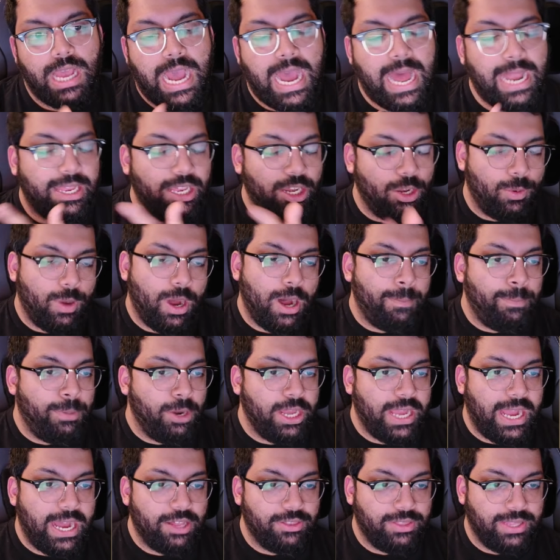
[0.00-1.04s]
and I'll put
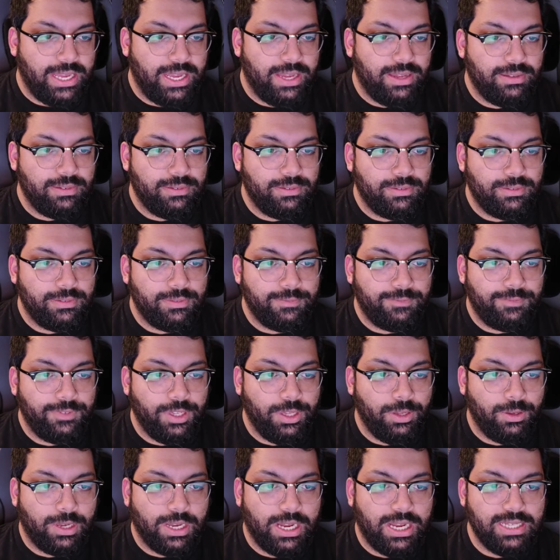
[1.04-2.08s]
it out there for
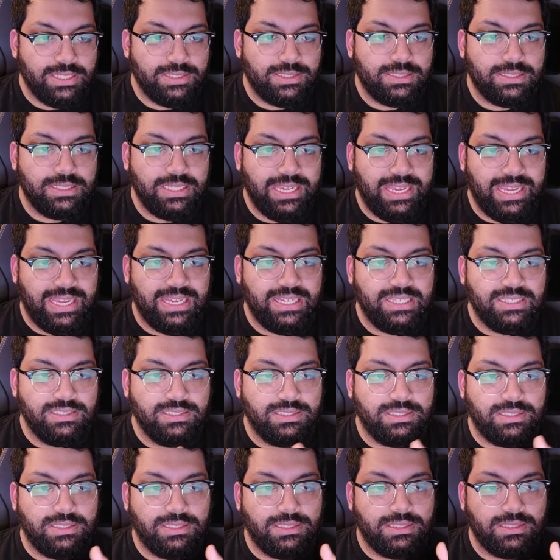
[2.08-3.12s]
you guys,
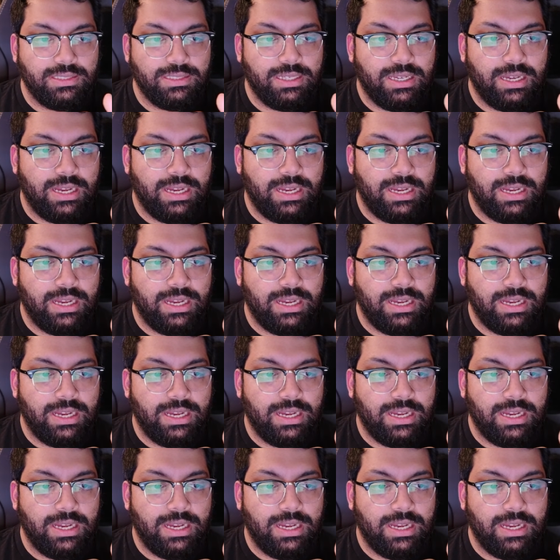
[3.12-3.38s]
is